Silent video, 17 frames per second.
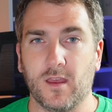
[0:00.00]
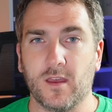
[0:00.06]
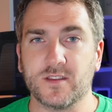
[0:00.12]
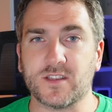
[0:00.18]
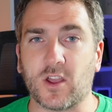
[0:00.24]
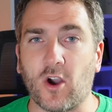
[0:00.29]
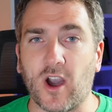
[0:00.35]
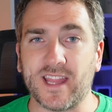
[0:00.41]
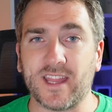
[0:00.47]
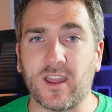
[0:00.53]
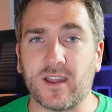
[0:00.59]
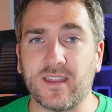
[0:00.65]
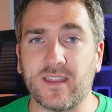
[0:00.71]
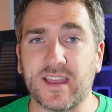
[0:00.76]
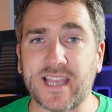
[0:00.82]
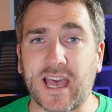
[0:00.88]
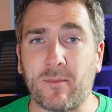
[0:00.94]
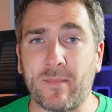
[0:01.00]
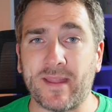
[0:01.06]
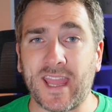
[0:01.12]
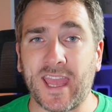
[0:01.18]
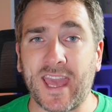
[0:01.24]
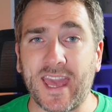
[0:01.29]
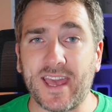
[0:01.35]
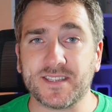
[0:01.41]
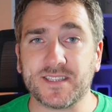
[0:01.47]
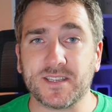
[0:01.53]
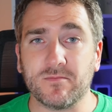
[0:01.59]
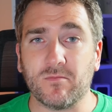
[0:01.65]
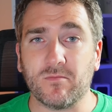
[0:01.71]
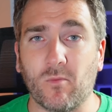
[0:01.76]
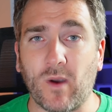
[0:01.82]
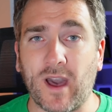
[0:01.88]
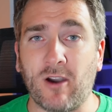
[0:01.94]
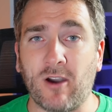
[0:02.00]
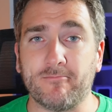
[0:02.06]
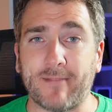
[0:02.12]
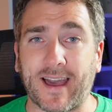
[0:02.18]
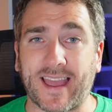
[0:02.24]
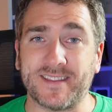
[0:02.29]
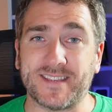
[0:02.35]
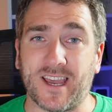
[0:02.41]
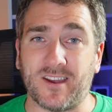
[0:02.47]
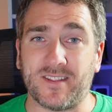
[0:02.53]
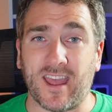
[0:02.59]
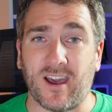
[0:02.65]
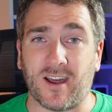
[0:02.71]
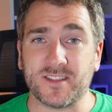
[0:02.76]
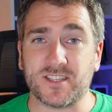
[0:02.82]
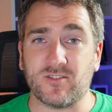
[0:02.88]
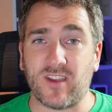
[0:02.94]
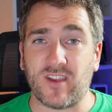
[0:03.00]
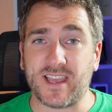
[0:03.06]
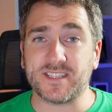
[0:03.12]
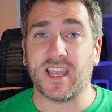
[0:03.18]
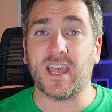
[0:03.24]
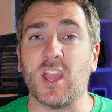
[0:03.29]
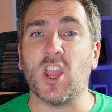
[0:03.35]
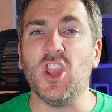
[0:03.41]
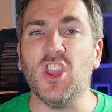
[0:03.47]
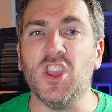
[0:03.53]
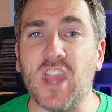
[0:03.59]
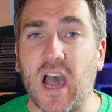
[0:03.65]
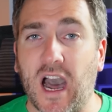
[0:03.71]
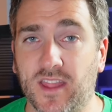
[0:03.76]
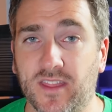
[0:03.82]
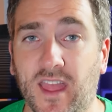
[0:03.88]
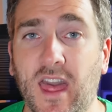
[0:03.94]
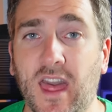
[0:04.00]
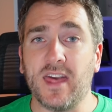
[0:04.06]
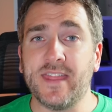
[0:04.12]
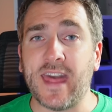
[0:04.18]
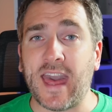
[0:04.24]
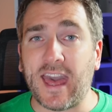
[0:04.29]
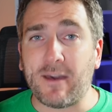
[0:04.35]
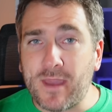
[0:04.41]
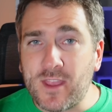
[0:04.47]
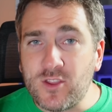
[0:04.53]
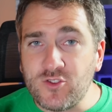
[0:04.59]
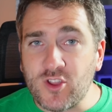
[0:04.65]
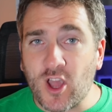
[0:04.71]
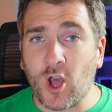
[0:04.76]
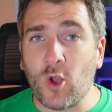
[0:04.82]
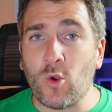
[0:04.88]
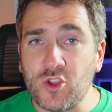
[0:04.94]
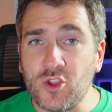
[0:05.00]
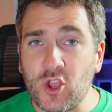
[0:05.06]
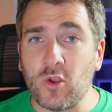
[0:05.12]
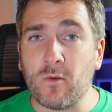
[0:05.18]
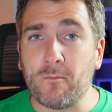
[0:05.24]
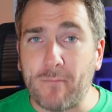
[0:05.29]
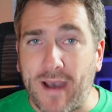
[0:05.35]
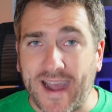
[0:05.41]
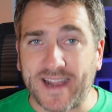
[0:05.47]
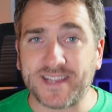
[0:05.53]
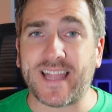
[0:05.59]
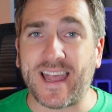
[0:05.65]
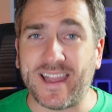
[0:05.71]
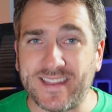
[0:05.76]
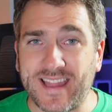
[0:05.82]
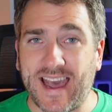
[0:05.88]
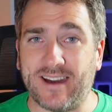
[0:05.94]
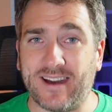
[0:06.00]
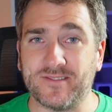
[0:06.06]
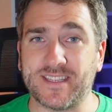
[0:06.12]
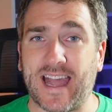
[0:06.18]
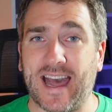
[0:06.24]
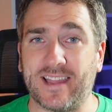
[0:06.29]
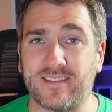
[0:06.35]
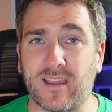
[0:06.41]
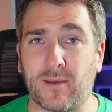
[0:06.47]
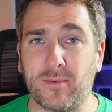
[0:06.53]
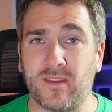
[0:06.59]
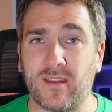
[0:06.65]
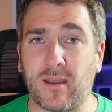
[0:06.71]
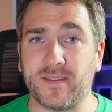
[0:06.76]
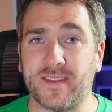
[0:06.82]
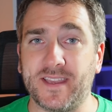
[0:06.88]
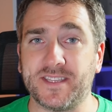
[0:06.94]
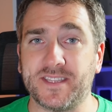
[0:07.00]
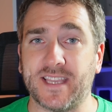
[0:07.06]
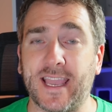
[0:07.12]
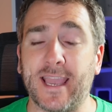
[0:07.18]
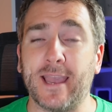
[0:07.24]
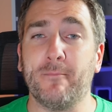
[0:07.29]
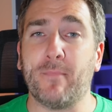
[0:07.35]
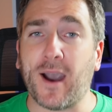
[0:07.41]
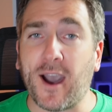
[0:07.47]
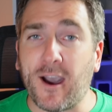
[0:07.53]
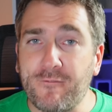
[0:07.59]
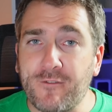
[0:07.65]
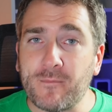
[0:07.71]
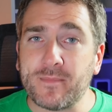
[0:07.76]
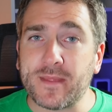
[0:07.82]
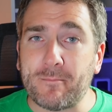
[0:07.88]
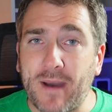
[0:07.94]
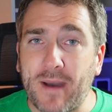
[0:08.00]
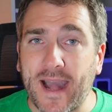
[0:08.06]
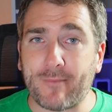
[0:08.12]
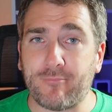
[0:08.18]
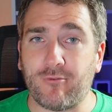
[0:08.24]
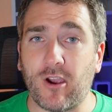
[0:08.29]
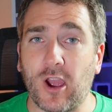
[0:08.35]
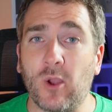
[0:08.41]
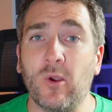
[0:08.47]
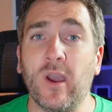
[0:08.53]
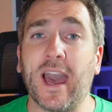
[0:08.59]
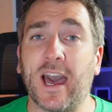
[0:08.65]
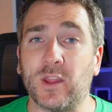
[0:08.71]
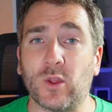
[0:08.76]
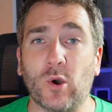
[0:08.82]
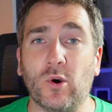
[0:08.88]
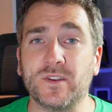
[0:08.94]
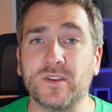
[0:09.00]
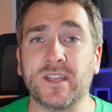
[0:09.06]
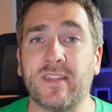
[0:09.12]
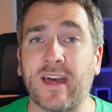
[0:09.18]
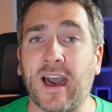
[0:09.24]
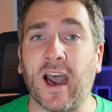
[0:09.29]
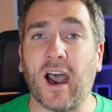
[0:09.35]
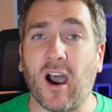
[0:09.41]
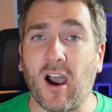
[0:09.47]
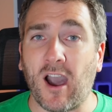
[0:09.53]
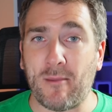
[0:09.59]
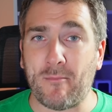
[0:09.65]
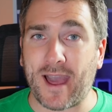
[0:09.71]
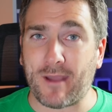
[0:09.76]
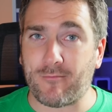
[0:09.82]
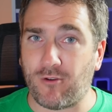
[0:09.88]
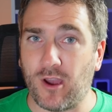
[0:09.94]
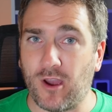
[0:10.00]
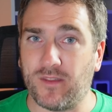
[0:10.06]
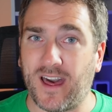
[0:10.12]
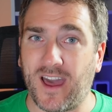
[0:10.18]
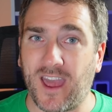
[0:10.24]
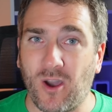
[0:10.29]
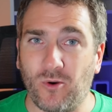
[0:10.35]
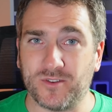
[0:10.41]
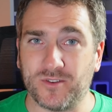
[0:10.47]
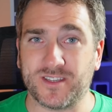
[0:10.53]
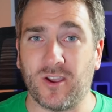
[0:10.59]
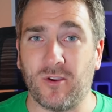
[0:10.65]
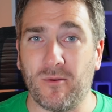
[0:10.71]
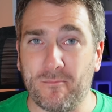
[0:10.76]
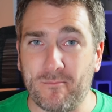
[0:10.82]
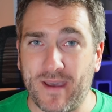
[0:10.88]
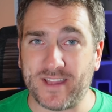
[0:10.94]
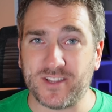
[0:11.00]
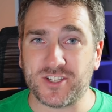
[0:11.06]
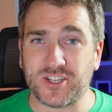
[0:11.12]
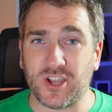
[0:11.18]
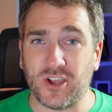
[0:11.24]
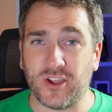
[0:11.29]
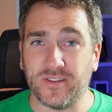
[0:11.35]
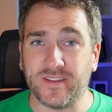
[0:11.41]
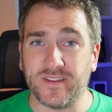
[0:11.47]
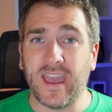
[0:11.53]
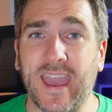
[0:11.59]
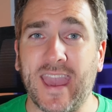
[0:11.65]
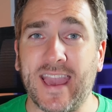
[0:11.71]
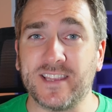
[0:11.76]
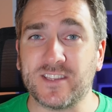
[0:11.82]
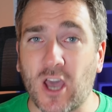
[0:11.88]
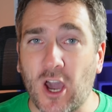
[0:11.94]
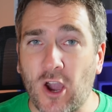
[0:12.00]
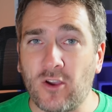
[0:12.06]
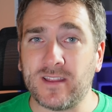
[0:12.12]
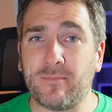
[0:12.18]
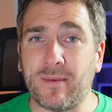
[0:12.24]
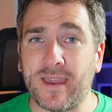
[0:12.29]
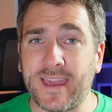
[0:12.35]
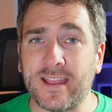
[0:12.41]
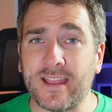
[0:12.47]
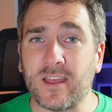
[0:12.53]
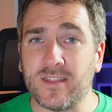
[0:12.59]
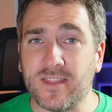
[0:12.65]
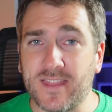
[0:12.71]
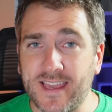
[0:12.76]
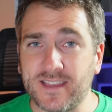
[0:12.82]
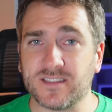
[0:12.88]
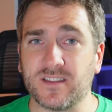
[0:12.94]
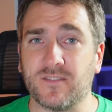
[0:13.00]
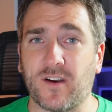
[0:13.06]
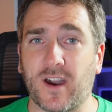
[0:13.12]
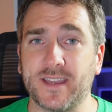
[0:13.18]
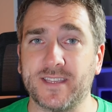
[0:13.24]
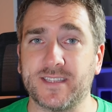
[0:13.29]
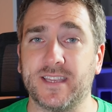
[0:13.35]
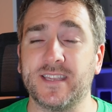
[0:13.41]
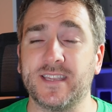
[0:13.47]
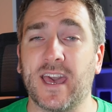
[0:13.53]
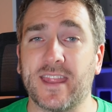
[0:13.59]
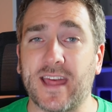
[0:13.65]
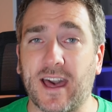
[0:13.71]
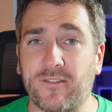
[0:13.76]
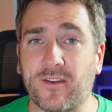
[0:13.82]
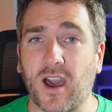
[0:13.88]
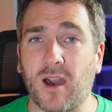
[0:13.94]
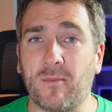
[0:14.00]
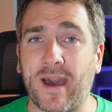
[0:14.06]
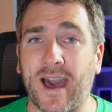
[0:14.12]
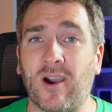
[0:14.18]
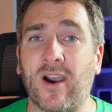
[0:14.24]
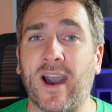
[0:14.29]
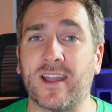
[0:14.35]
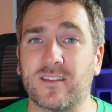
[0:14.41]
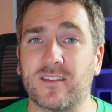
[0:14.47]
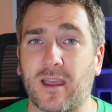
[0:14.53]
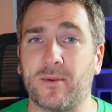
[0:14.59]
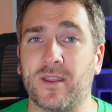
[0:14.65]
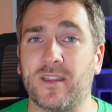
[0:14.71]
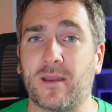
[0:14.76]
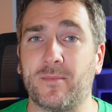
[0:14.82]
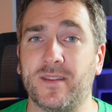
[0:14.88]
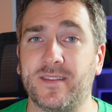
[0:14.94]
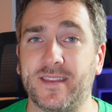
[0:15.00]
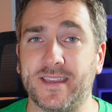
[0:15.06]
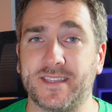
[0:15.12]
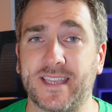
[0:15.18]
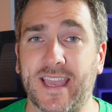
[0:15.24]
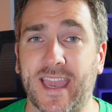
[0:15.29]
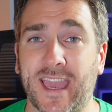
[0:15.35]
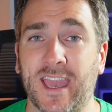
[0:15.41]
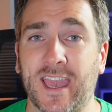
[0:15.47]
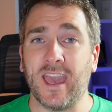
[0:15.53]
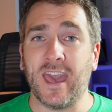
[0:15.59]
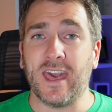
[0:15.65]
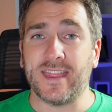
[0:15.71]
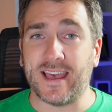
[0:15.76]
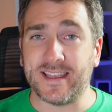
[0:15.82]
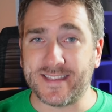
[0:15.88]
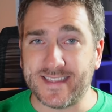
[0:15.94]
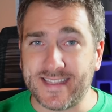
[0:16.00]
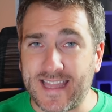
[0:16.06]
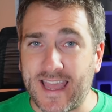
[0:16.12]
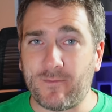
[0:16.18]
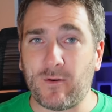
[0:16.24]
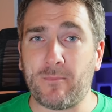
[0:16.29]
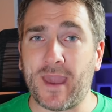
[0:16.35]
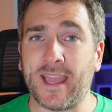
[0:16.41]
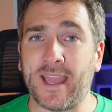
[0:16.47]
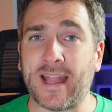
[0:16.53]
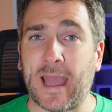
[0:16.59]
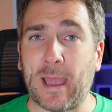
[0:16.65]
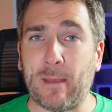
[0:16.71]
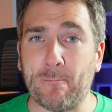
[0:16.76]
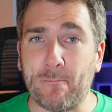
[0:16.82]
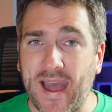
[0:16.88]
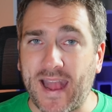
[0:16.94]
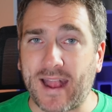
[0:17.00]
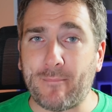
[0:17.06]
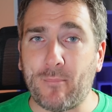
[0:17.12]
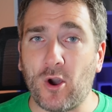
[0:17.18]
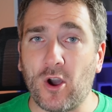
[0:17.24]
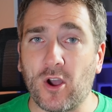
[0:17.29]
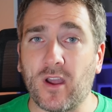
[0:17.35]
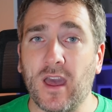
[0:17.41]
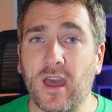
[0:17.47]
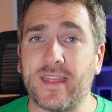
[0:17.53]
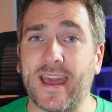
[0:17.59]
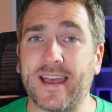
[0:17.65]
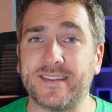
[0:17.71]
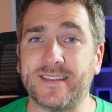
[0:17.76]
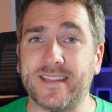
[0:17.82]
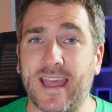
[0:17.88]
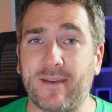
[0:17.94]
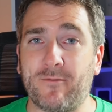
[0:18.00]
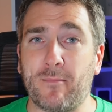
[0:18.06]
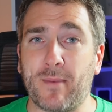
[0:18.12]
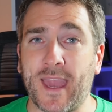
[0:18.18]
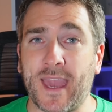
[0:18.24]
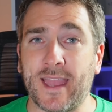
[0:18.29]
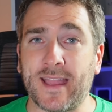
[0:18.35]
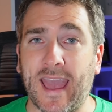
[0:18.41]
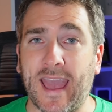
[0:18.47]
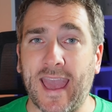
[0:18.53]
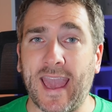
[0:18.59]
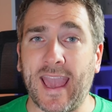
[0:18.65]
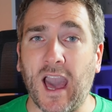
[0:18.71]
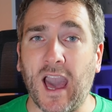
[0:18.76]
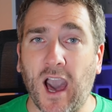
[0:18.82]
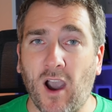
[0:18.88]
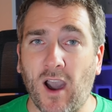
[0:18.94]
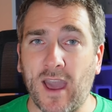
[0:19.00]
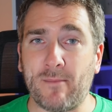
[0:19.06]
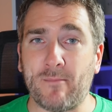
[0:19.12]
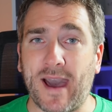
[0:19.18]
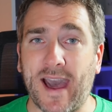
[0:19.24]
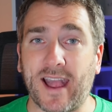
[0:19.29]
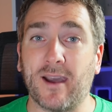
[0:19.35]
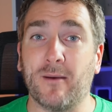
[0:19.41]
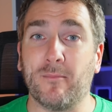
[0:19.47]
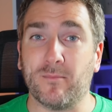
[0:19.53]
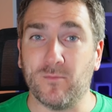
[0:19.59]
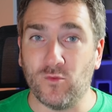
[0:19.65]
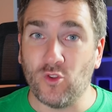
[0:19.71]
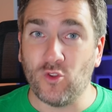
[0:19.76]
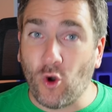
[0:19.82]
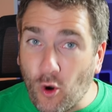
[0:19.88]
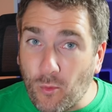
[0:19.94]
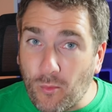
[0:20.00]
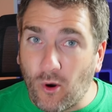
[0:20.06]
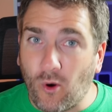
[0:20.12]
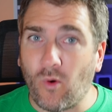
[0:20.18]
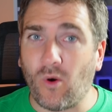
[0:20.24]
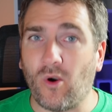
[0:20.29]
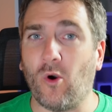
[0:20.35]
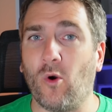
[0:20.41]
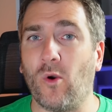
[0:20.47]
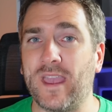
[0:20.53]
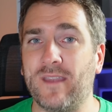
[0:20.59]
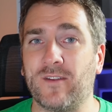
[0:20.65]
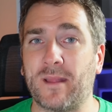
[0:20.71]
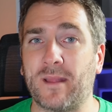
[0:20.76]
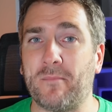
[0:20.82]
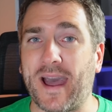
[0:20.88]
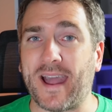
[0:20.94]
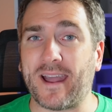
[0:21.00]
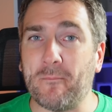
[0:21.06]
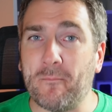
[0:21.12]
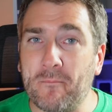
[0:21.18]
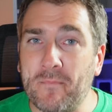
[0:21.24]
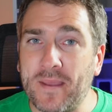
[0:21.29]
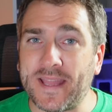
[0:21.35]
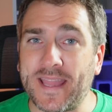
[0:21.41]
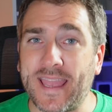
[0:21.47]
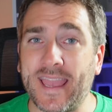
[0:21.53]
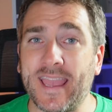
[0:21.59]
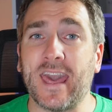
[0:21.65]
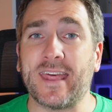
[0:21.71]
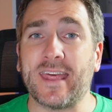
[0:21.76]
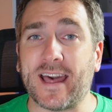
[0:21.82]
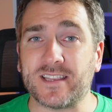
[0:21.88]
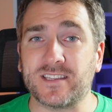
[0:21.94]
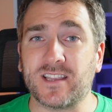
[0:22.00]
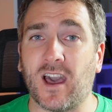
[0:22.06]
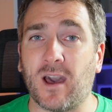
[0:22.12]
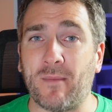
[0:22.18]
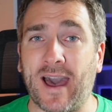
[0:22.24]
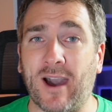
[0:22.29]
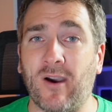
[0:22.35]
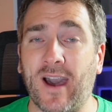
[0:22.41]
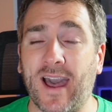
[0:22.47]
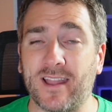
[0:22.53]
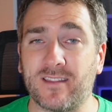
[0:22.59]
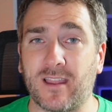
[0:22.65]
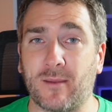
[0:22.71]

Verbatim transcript: so got any ideas how many it is? Well, I can tell the answer is None. There have been no new Macs announced at WWDC apart from the Mac Pro and also that iMac Pro that I also mentioned. It's only been these devices that have come out at WWDC. There's never been a MacBook, there's never been a iMac normal or even a Mac mini that has come out at